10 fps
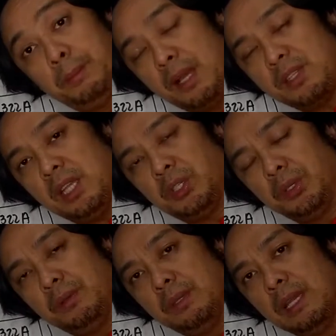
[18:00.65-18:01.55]
box
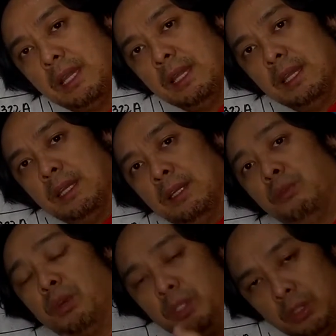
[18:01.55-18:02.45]
section
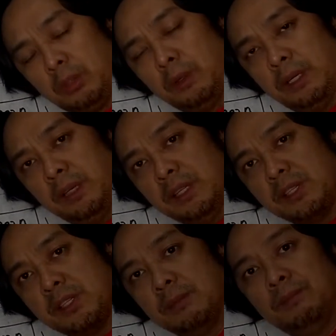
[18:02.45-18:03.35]
for your
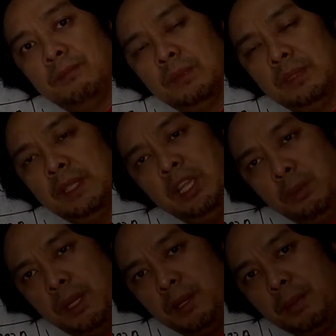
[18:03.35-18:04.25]
queries thank you
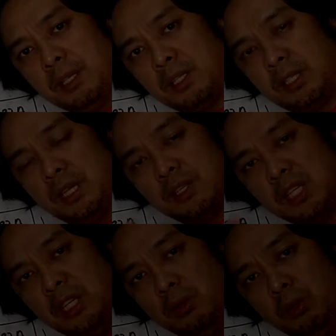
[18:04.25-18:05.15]
very much and see you